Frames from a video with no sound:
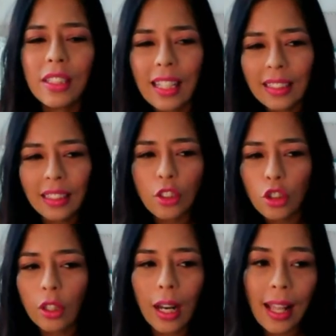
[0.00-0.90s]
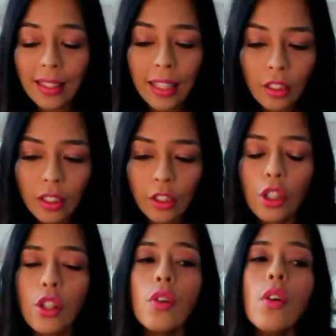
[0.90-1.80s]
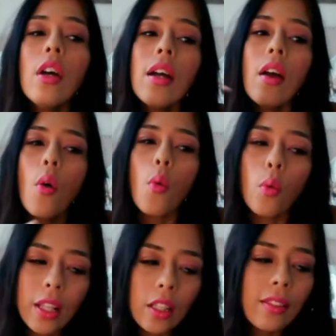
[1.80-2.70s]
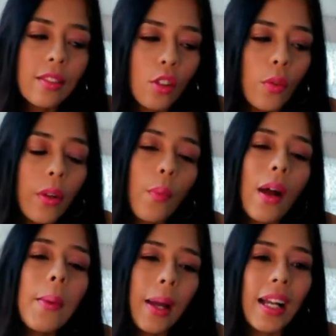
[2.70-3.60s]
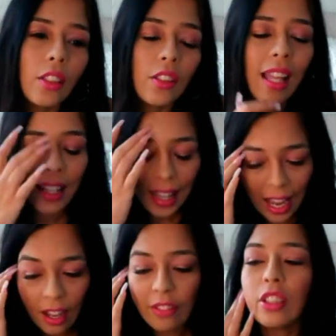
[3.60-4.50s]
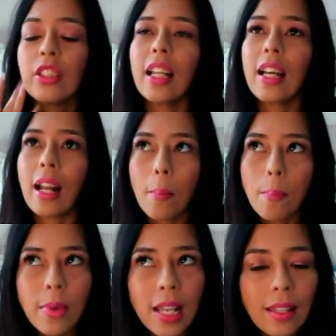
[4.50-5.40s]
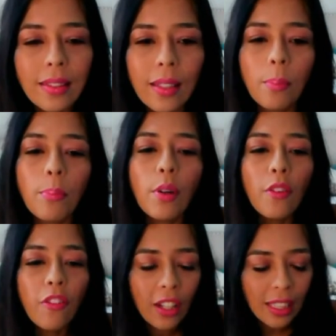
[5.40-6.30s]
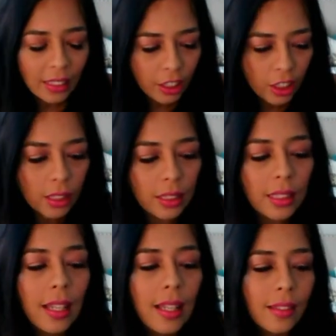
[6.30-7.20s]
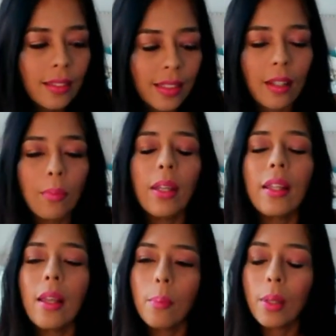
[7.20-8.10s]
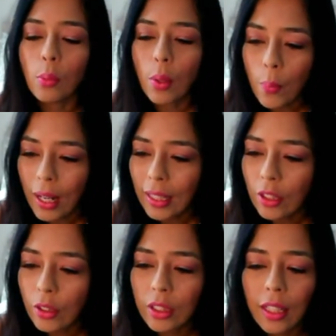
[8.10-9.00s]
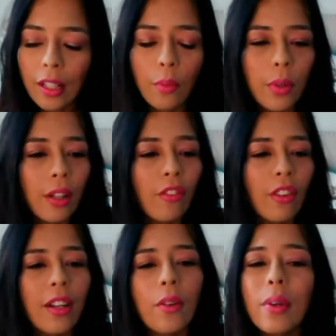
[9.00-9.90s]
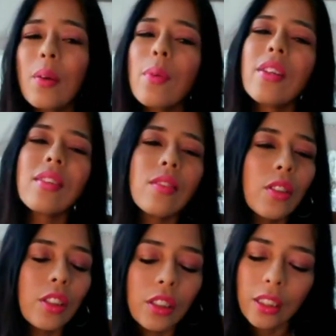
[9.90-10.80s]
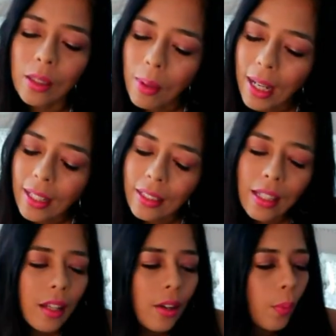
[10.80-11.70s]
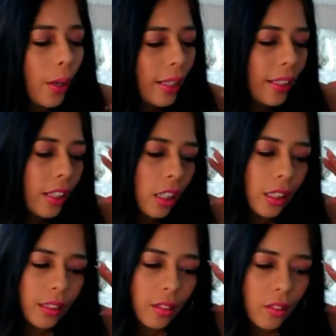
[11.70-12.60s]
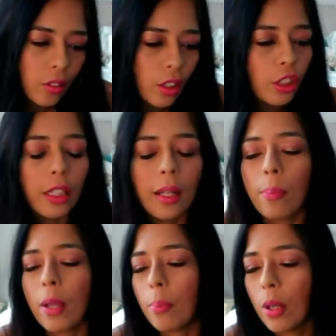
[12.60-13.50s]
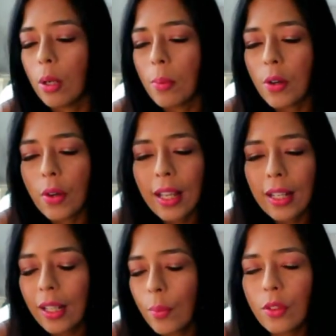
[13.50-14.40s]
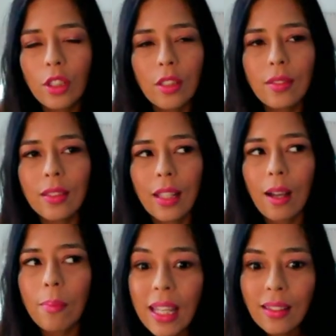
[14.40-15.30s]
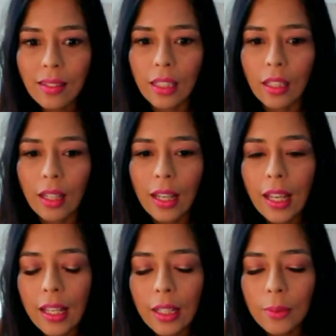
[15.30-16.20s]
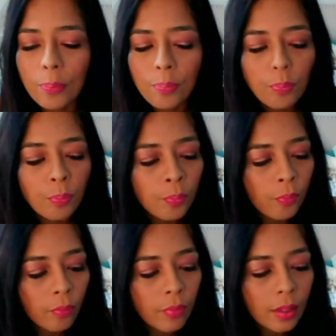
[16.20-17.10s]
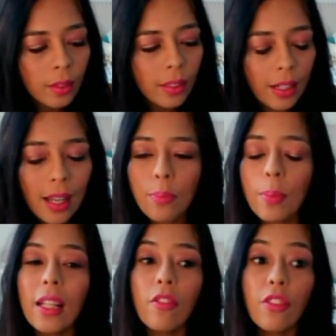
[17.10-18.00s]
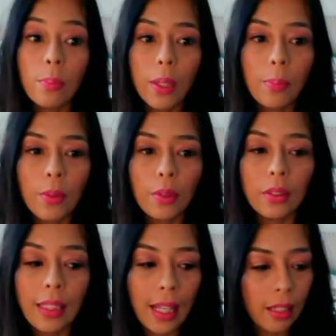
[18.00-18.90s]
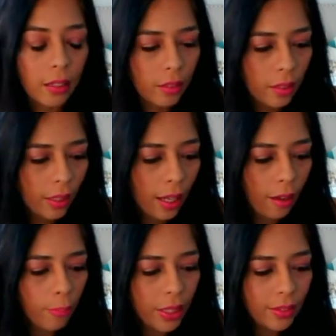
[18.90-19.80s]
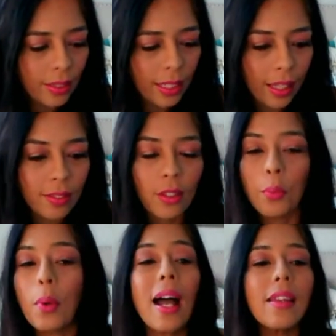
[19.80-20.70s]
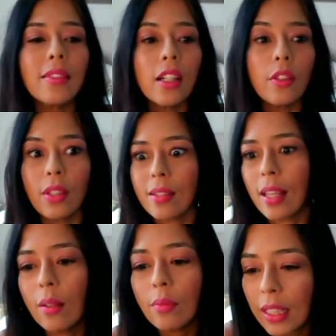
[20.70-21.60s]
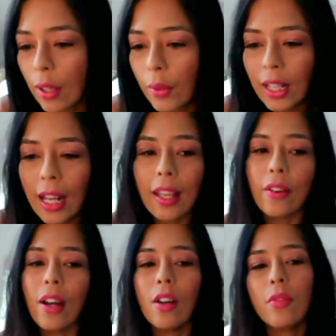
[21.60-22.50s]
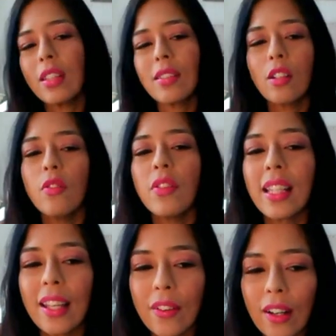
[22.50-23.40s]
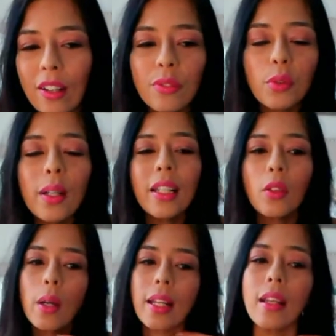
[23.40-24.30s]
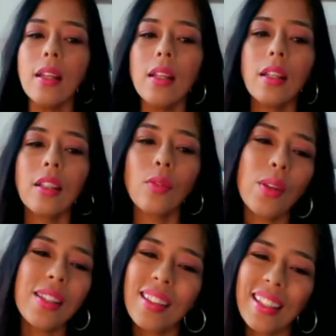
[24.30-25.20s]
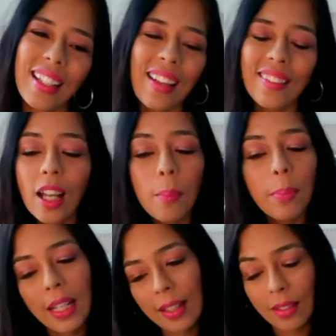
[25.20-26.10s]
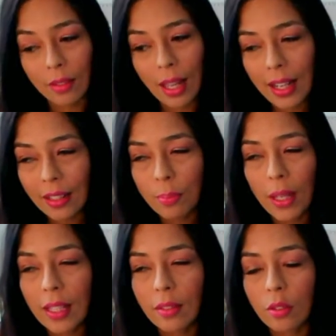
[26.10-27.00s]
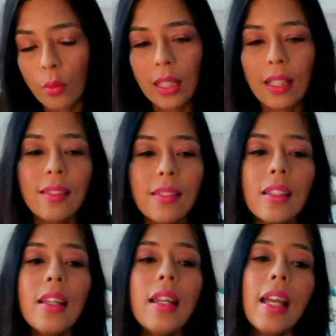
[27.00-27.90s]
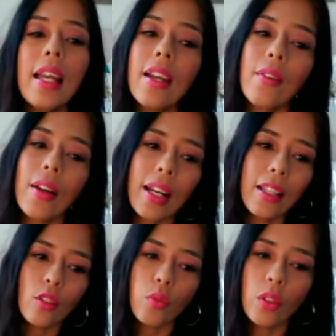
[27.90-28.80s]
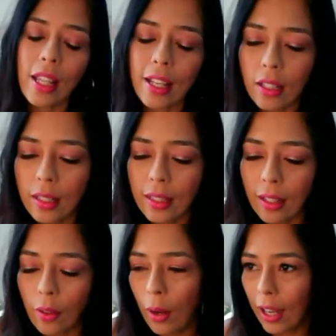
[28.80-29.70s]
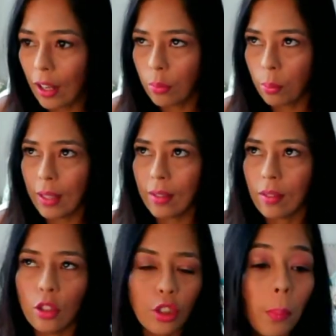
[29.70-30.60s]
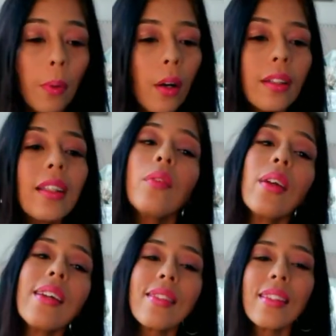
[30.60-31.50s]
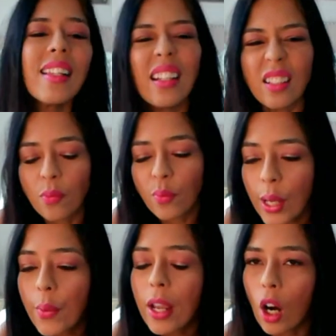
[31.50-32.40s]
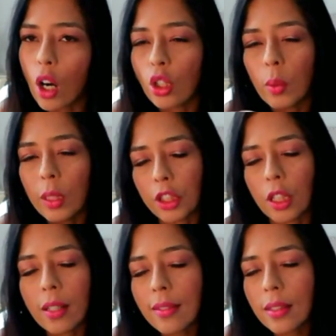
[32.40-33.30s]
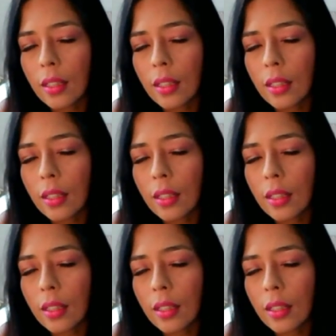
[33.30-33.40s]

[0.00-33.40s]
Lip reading: that tension at the end of the show reeled the story right back to that after that amazing, perfectly done segment between Randy Orton and Ric Flair. Rick was so good on the mic. Randy cut such an epic promo, and it was just amazing. And there has been a few people that have been seen as the rise of this empty arena era, of this COVID era, of 2020. Because wrestling has not been at its best during this era. And I just feel like the crowd plays such a part in wrestling that it's very hard to adjust